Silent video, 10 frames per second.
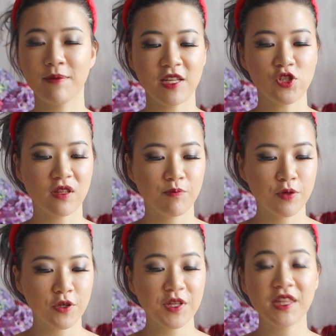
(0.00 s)
lips and just
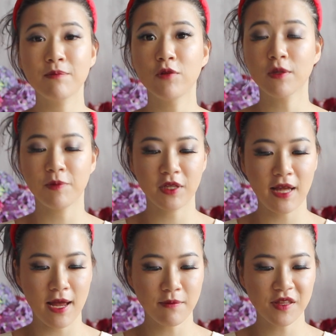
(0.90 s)
purse it multiple
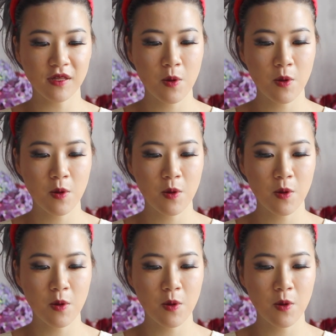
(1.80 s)
times.